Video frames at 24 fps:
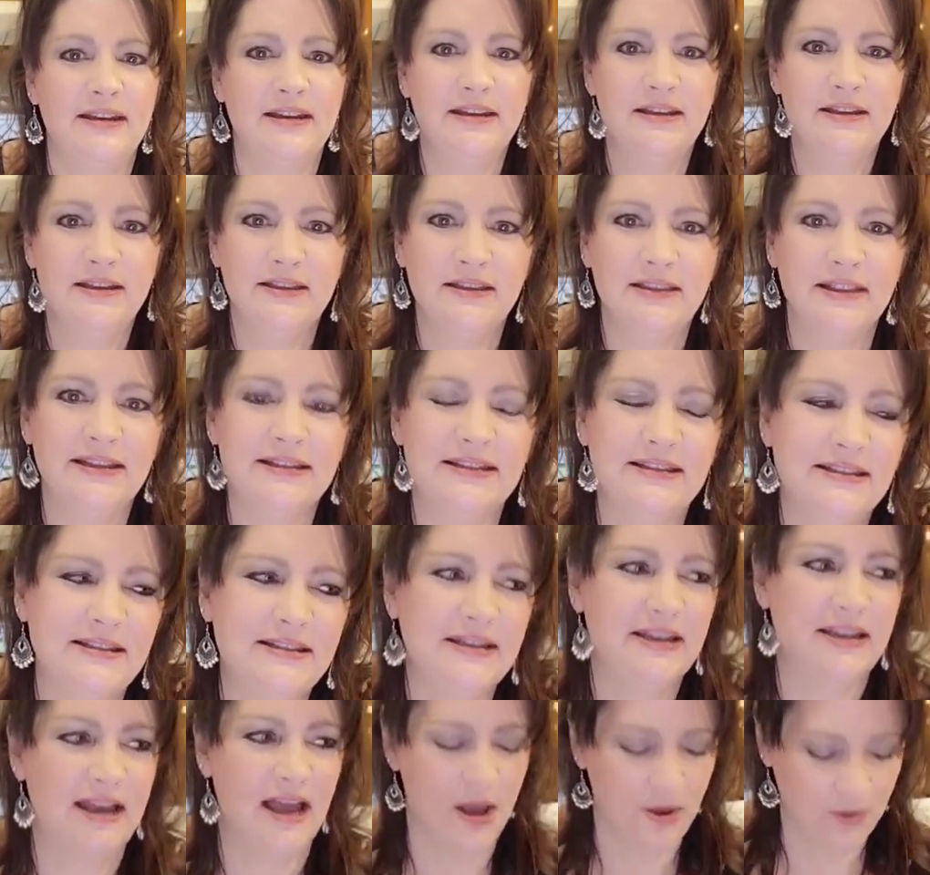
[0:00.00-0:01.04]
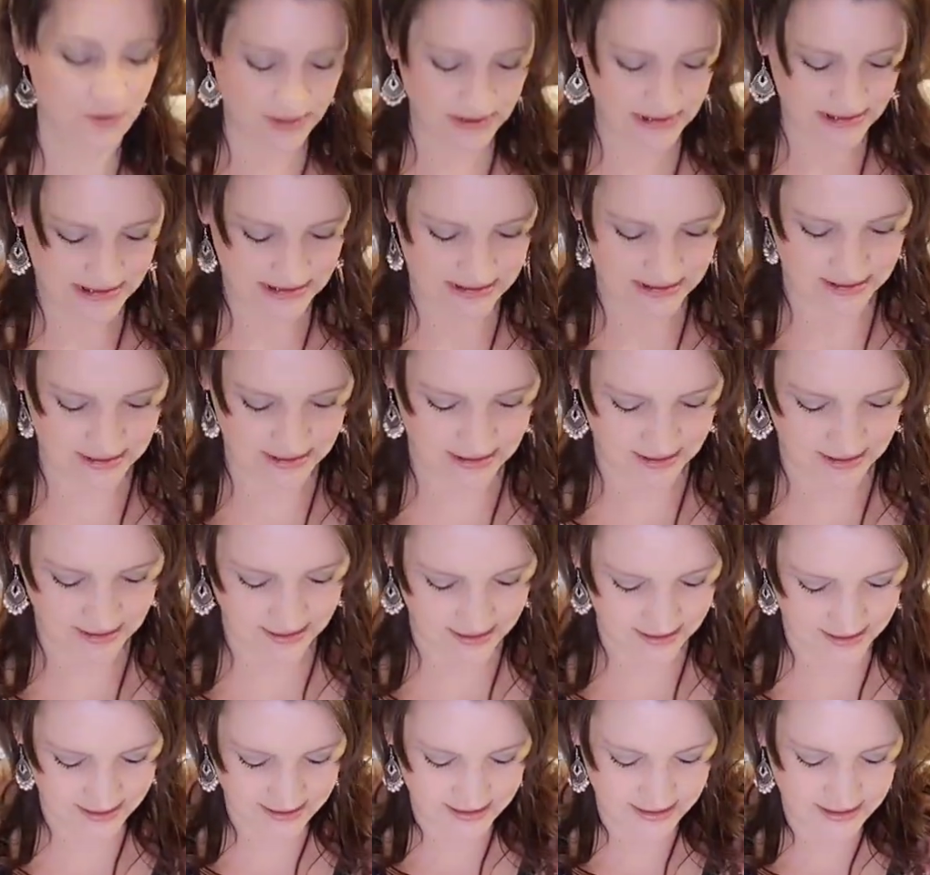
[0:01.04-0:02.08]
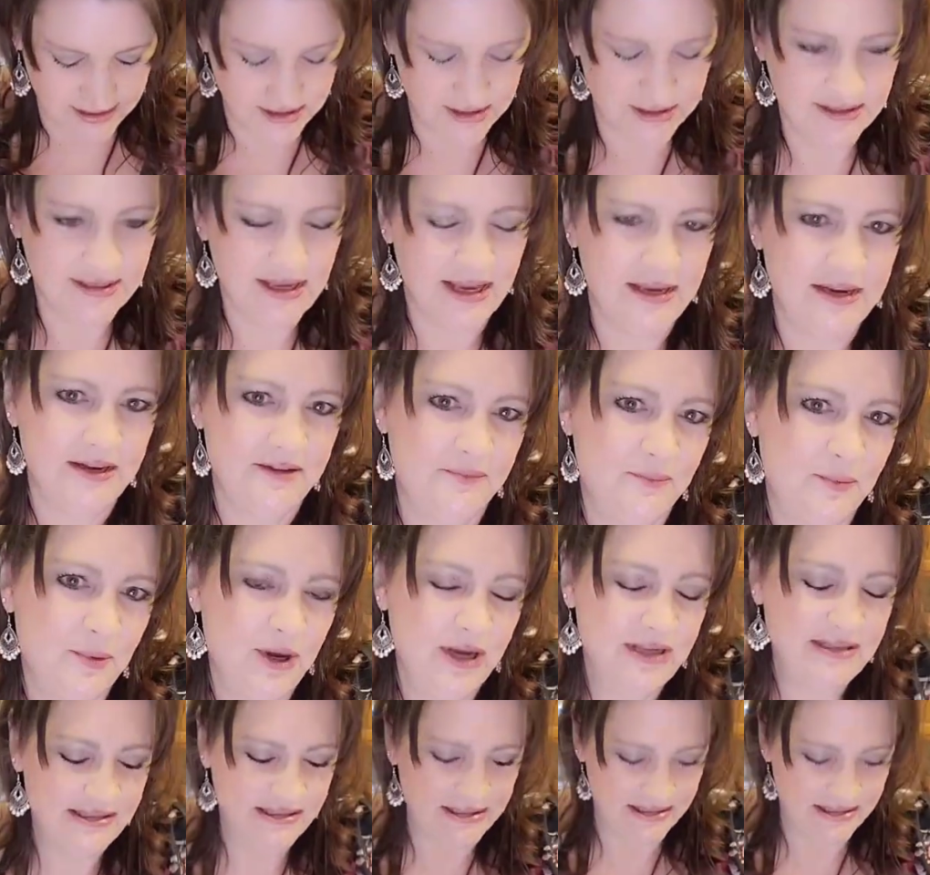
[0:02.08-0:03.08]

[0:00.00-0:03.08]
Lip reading: that stick out. Just kind of press it